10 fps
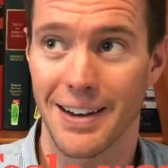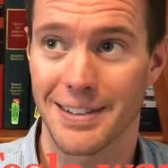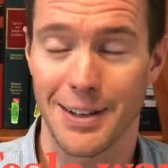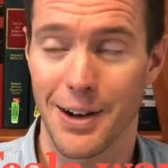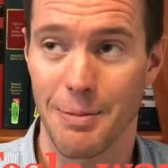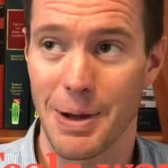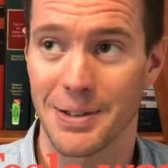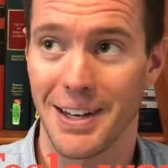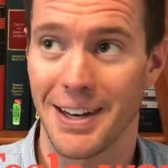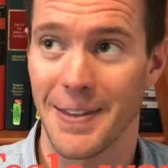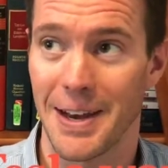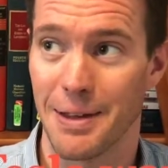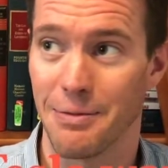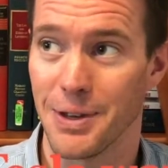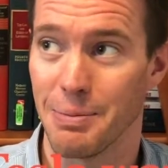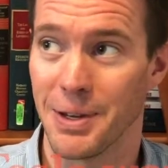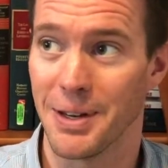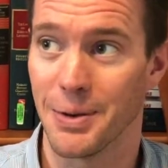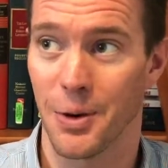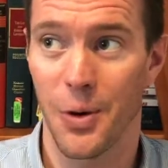Talk about taking that MVP
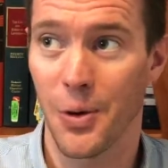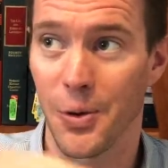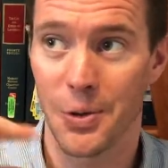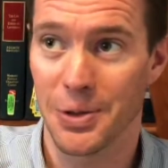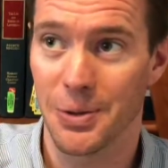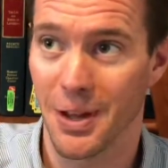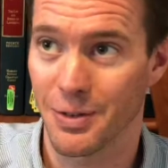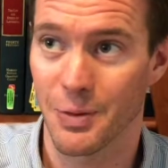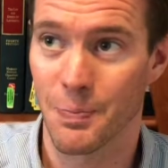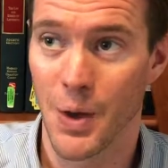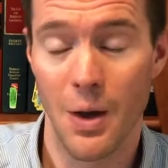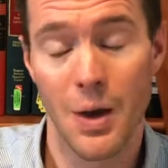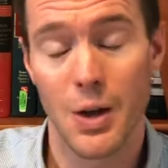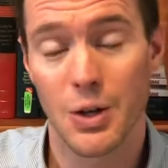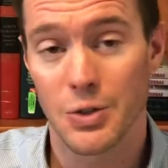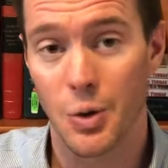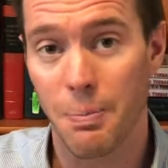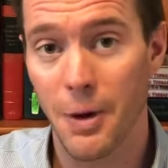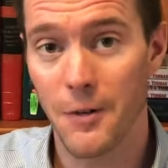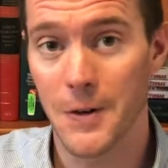to a whole new level. So what
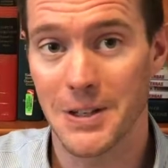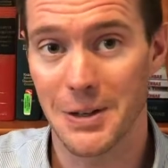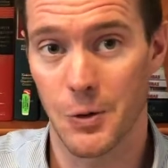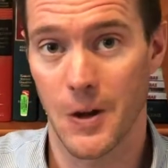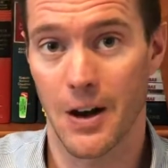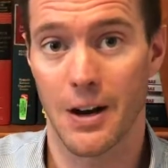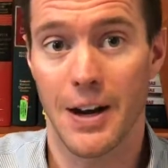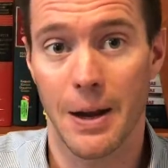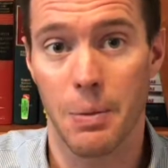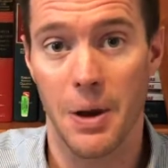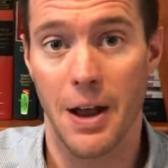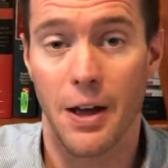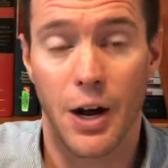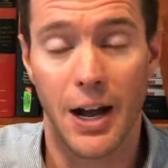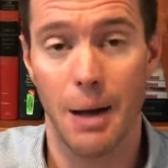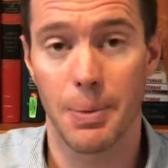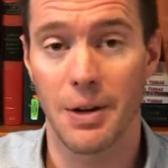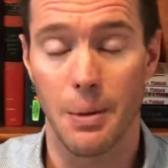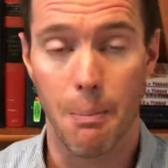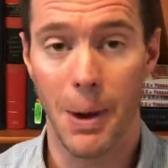Buffer did there can be
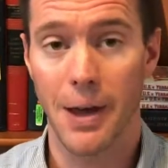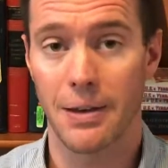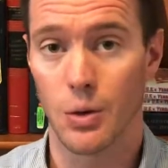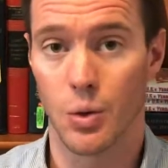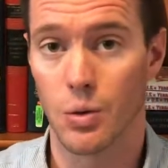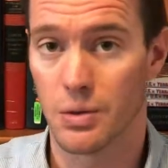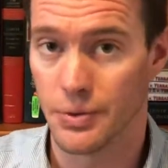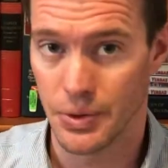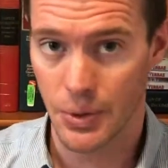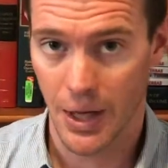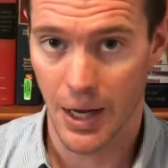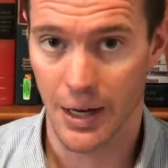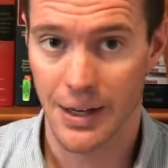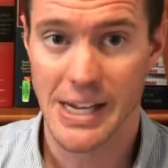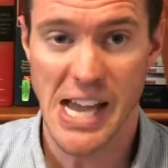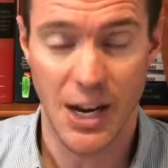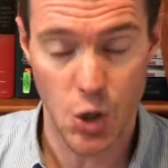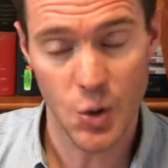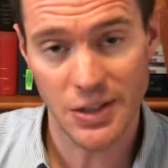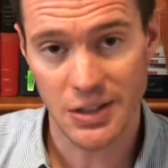copied by you today, and
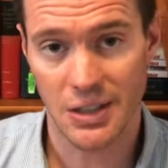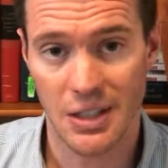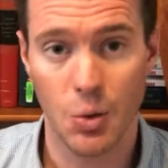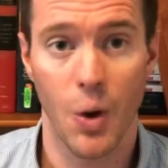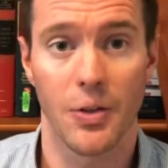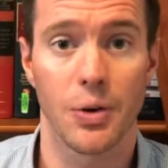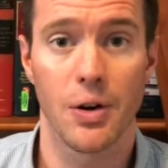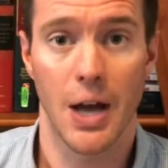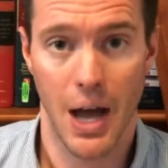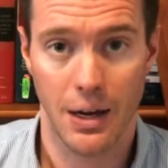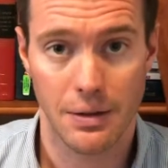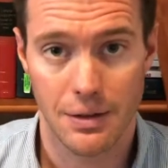you can see whether or not